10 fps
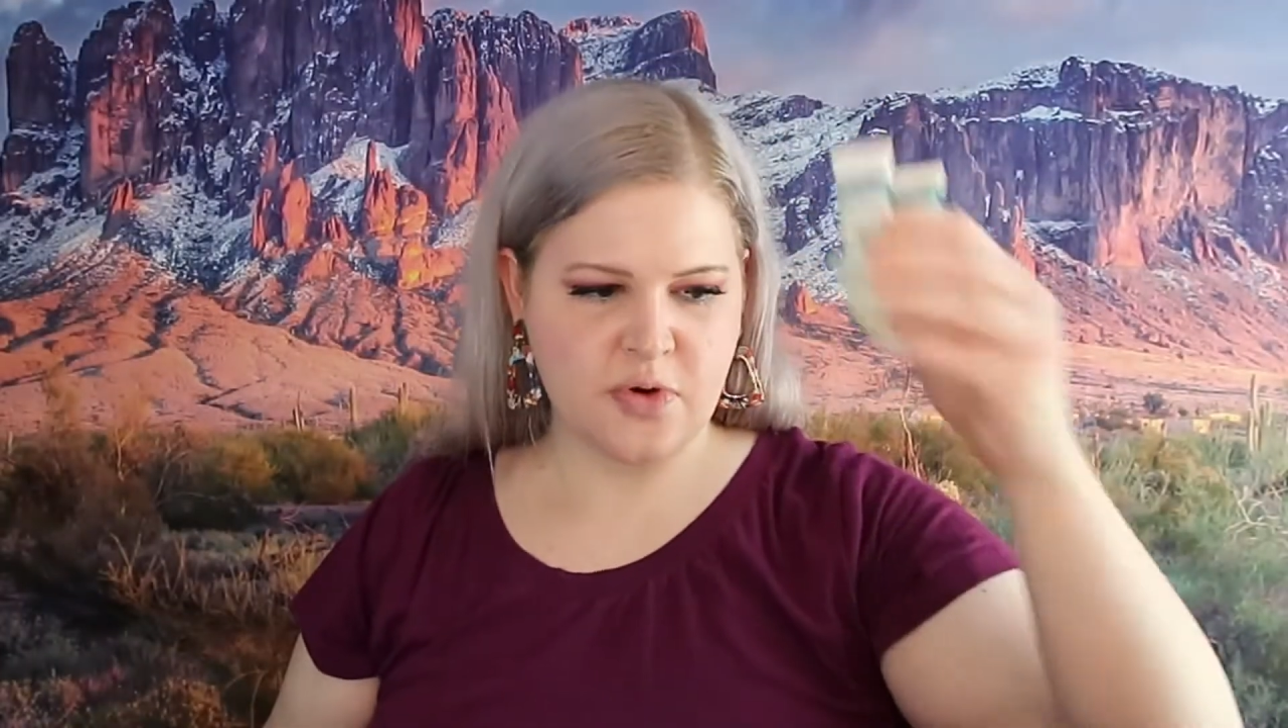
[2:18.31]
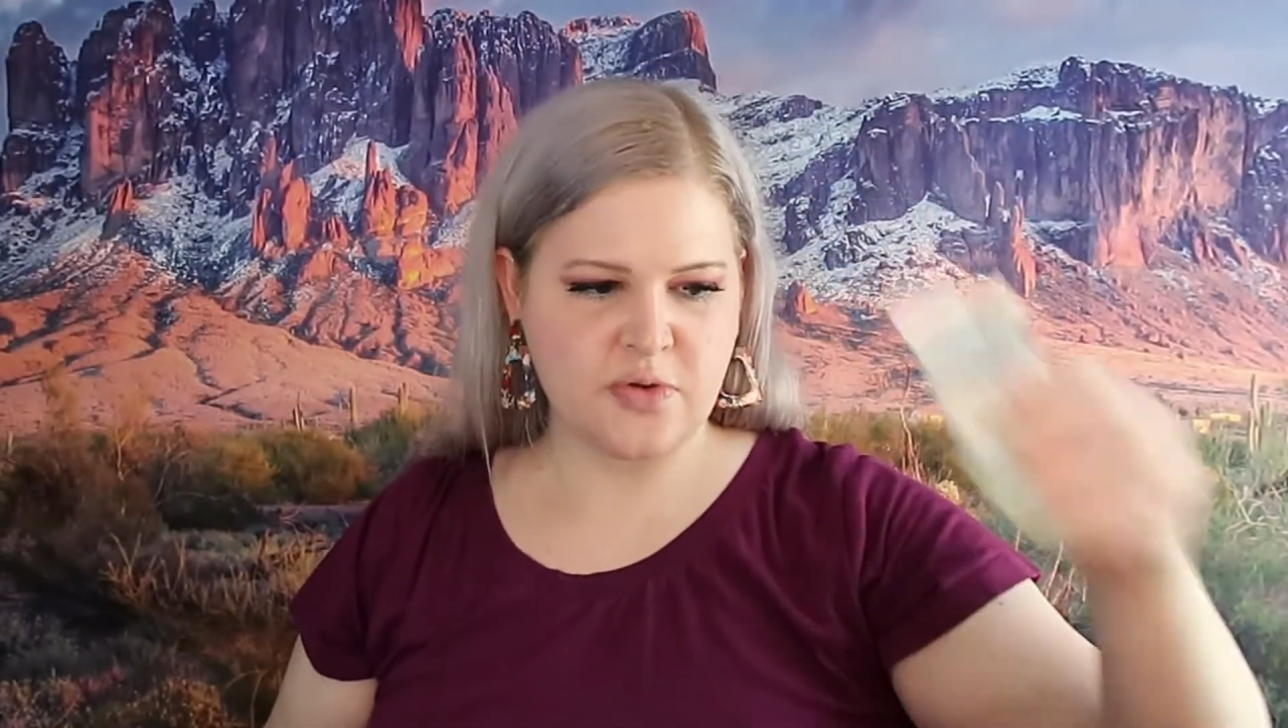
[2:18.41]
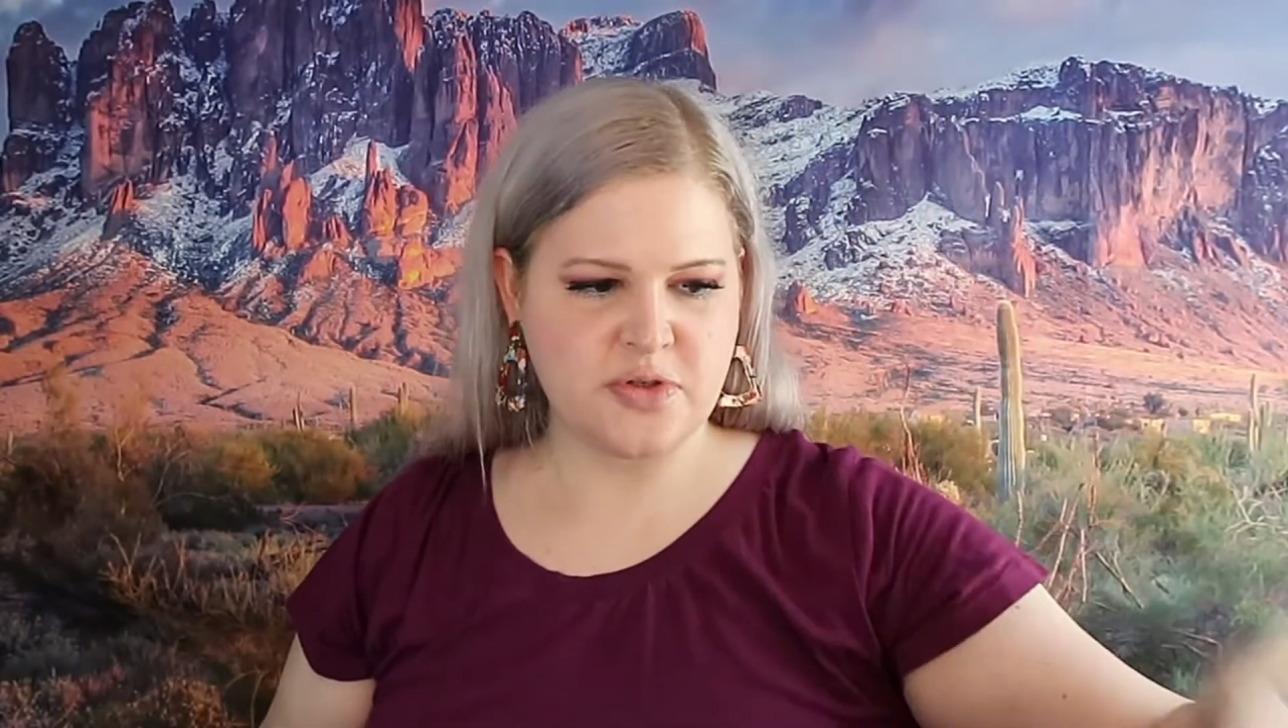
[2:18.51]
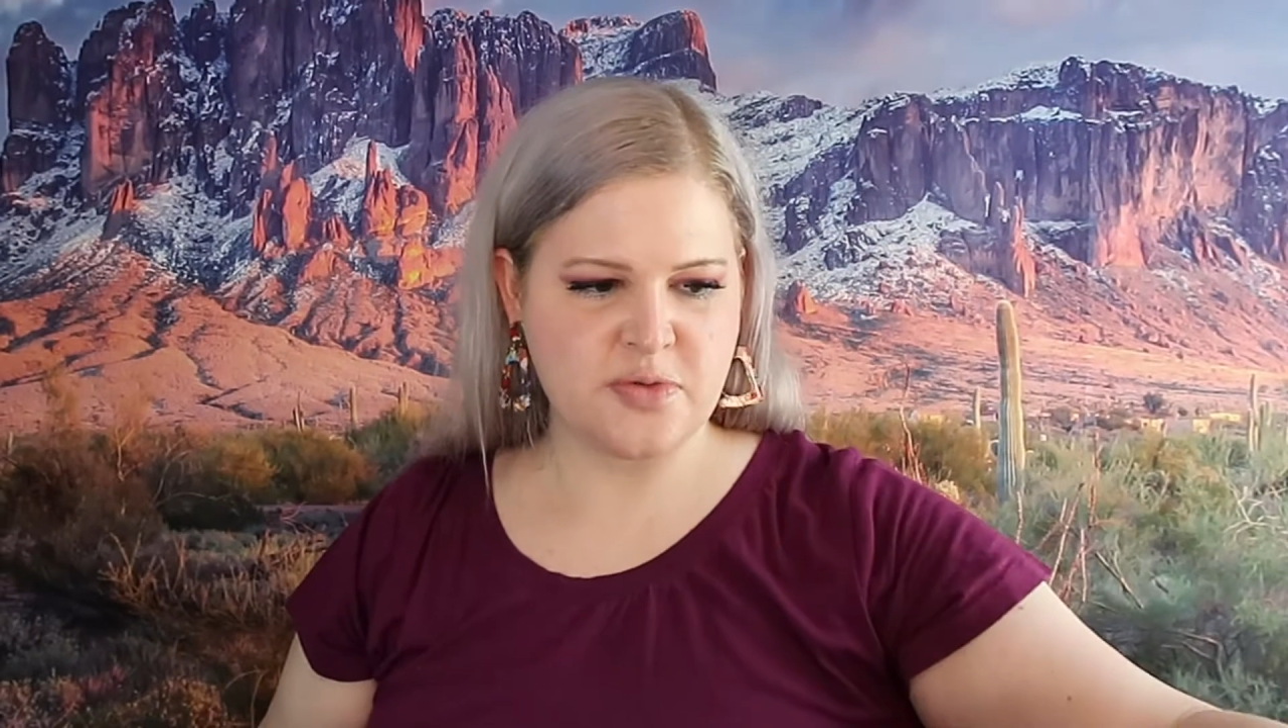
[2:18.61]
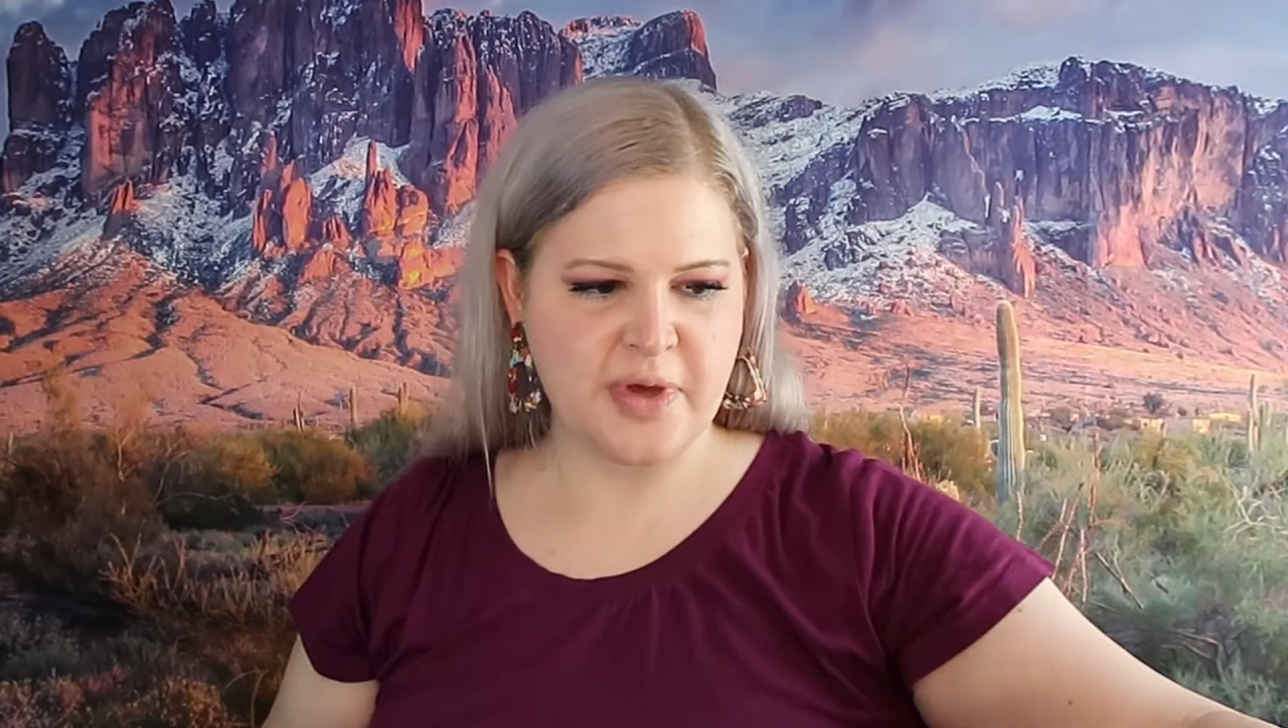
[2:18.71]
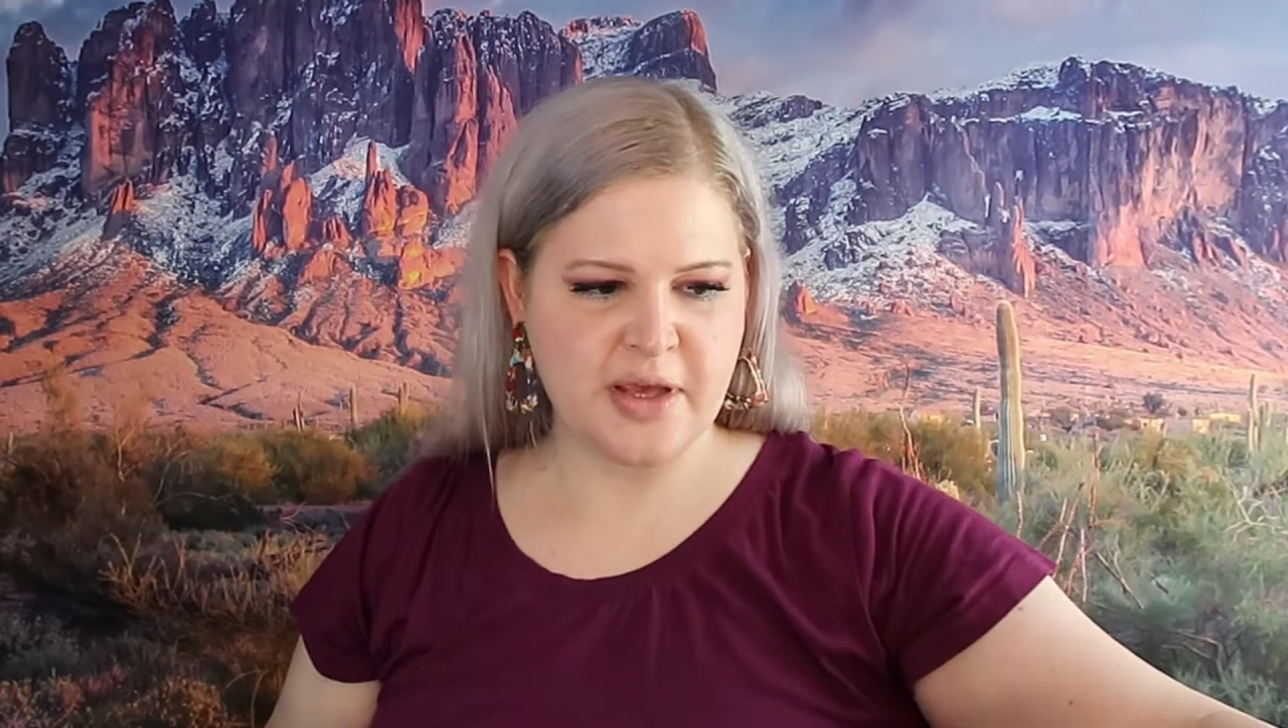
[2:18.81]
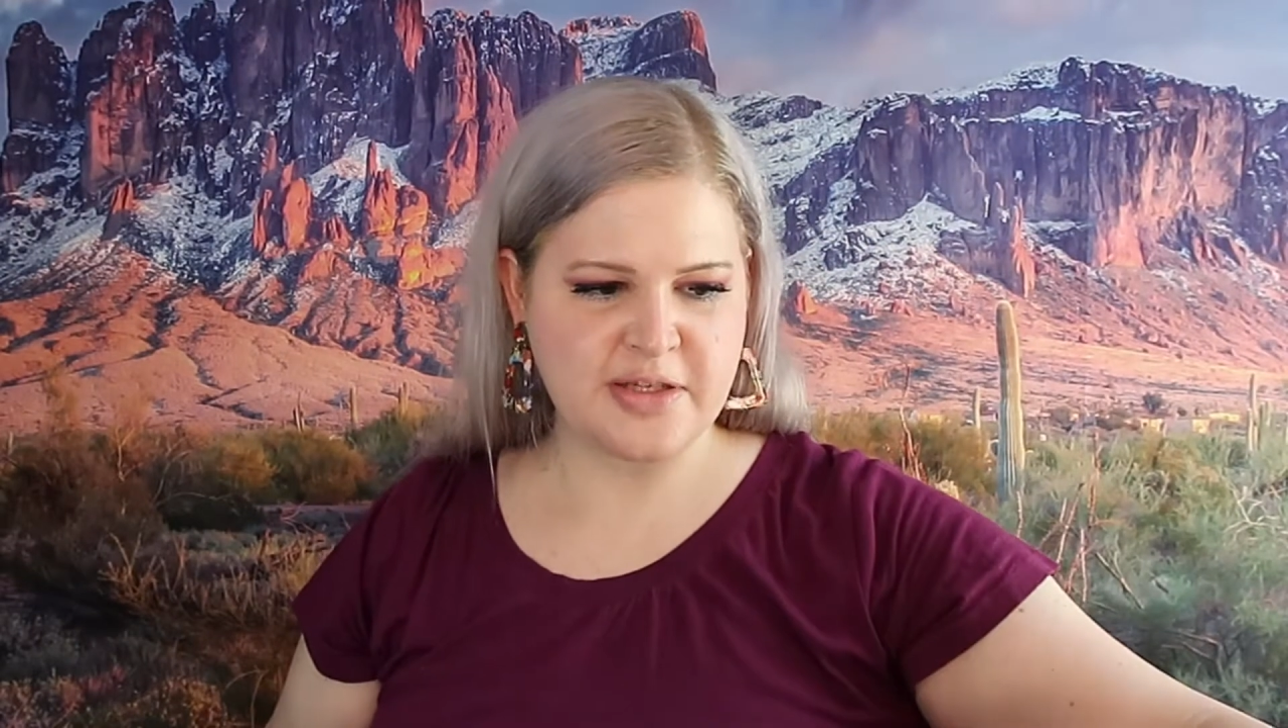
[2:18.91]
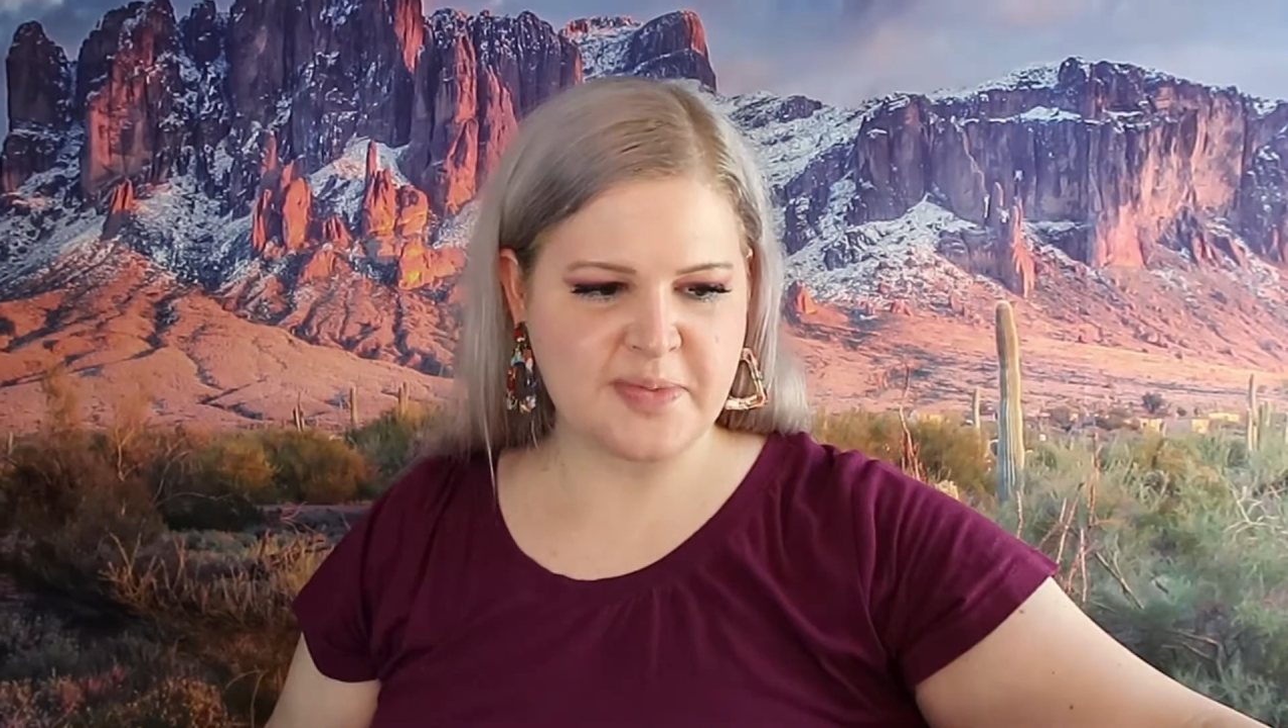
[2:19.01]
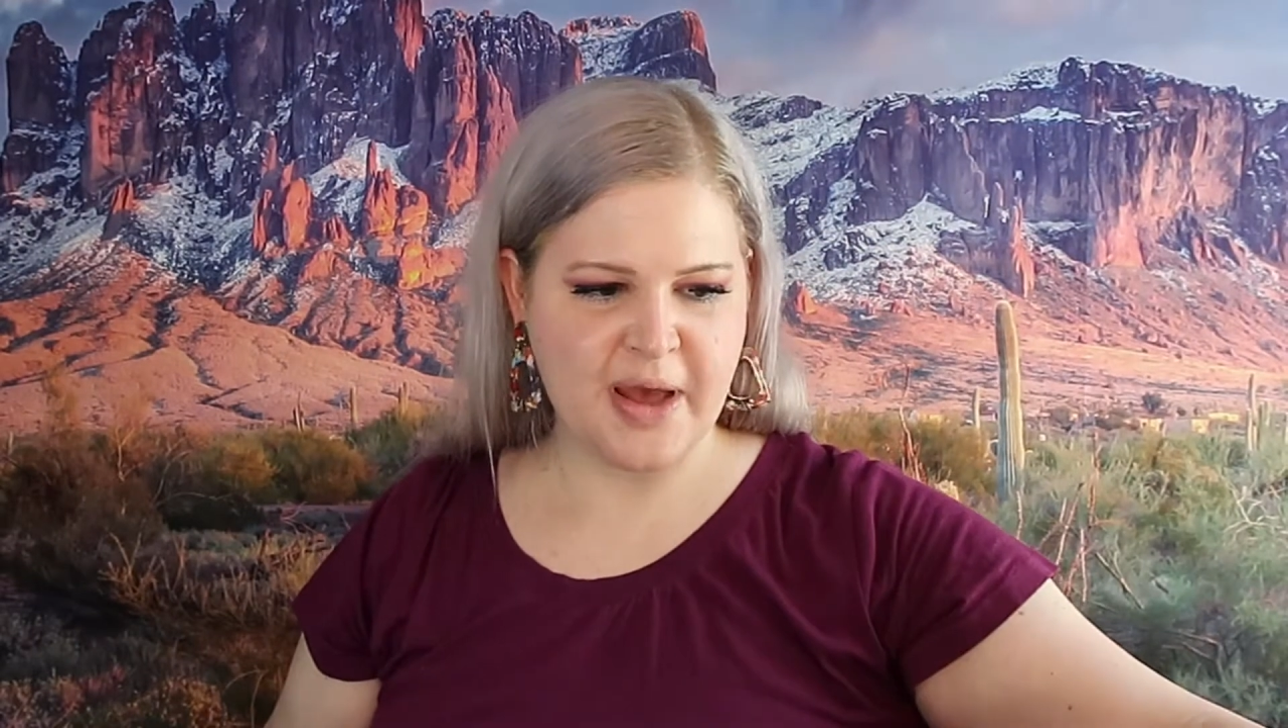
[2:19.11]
go into my guest